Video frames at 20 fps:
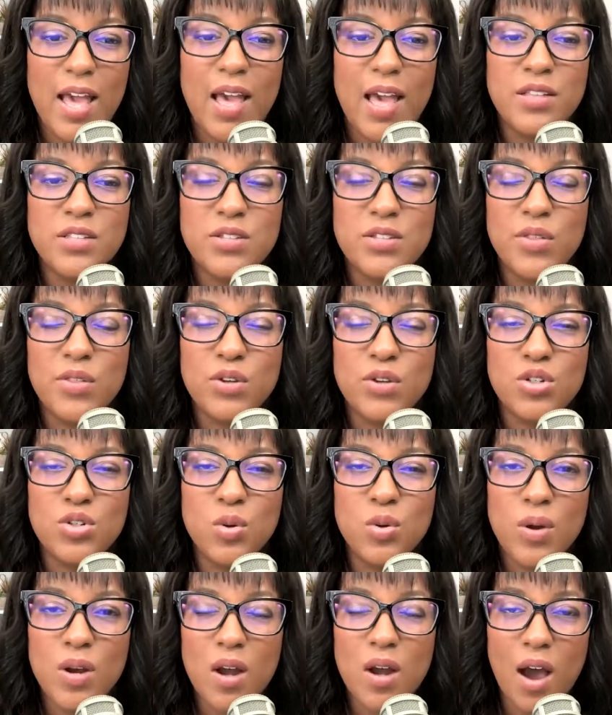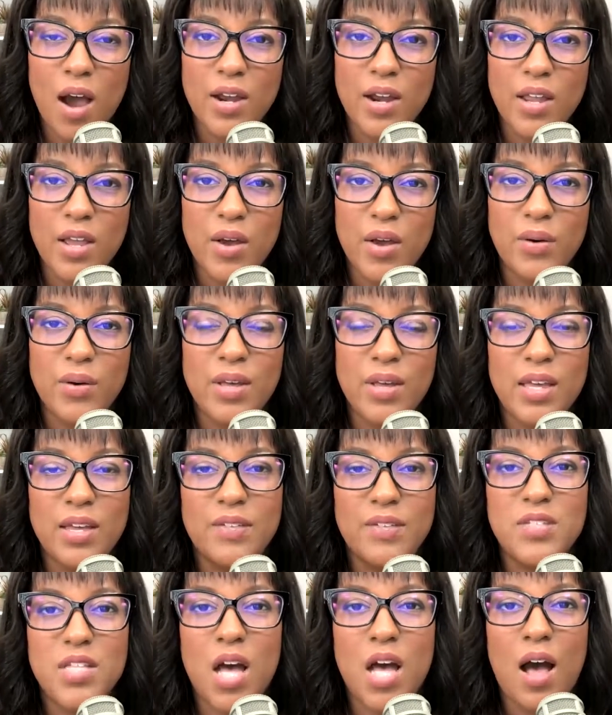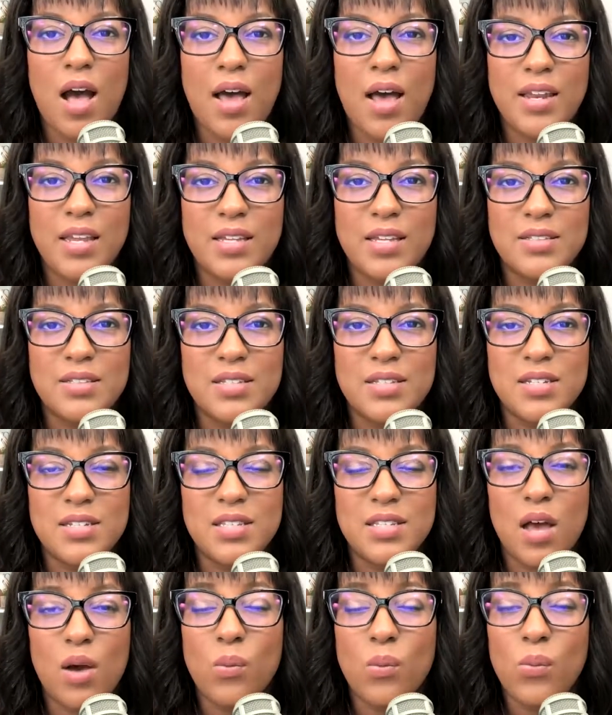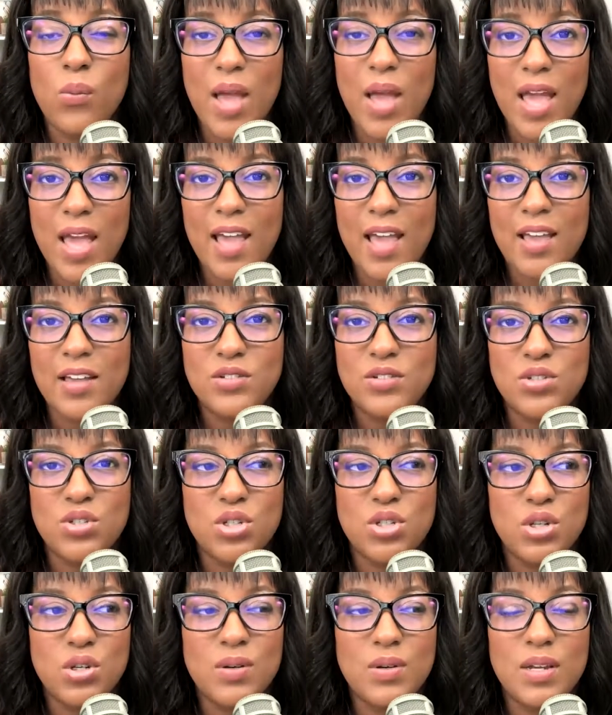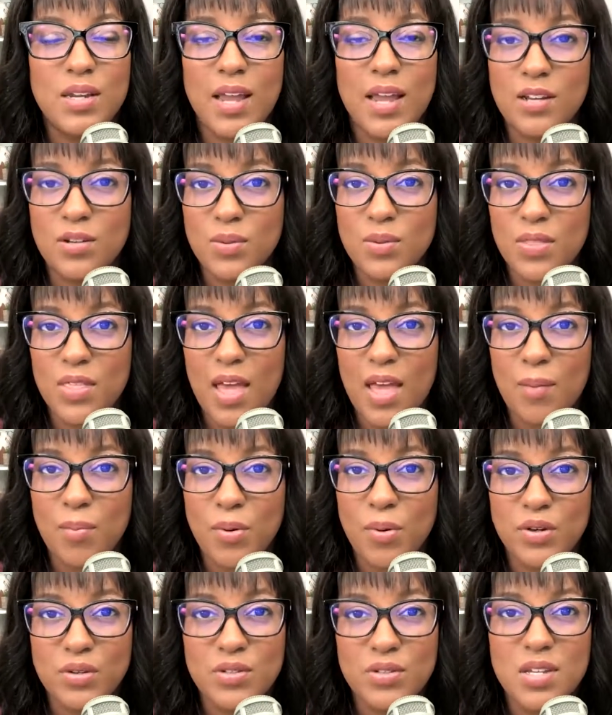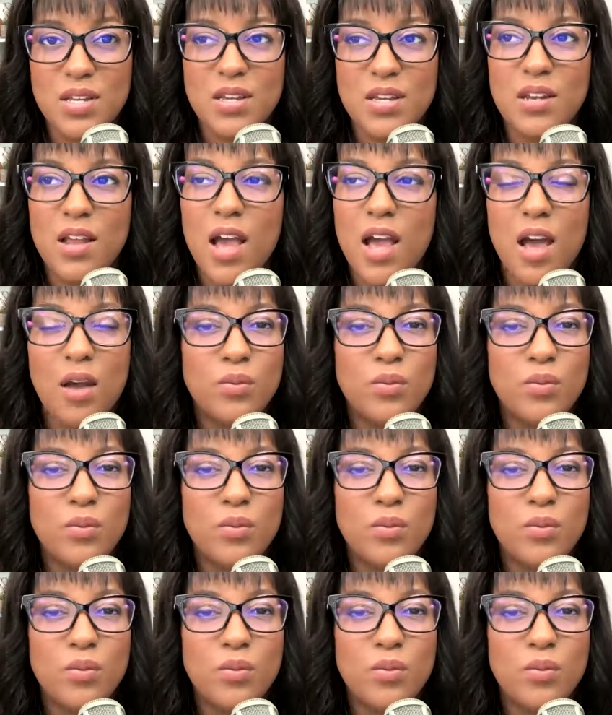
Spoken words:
And so the short audio gives audiences a way to connect with that person,